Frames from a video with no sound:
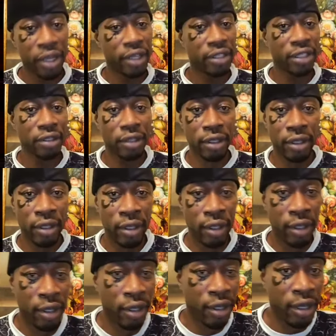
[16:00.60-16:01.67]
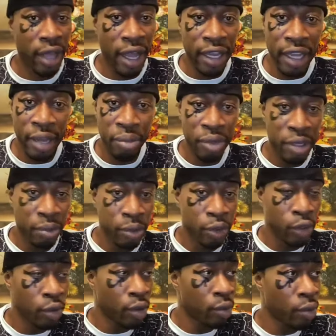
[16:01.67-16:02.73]
because I got
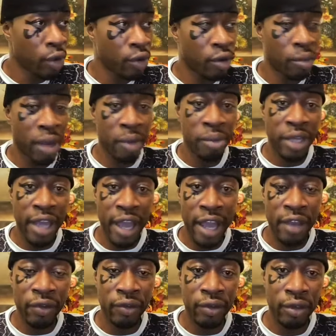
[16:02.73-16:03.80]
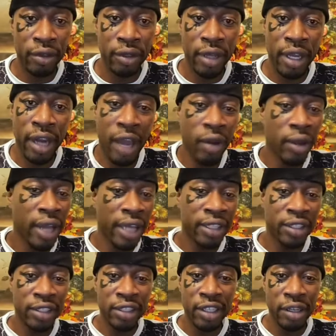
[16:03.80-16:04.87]
people doing work on my behalf and I don't
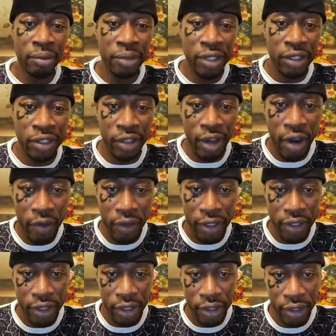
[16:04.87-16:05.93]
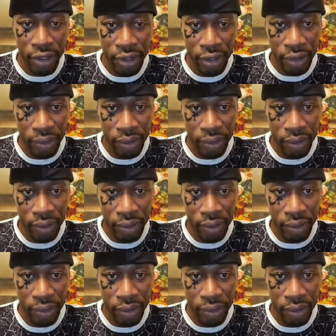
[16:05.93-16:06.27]
like to see them discouraged.